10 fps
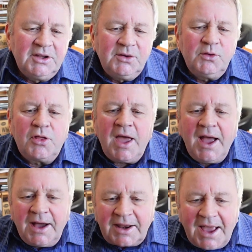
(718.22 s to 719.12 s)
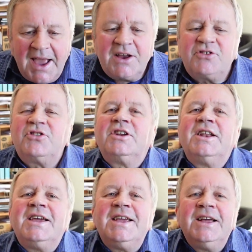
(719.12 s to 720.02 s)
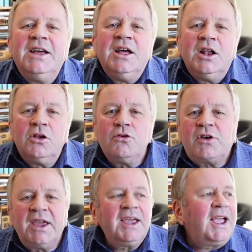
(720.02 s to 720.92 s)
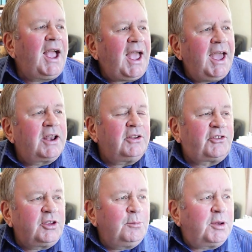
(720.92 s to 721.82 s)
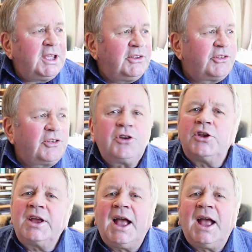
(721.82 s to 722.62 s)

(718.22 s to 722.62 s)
without actually looking at it simply as there's going to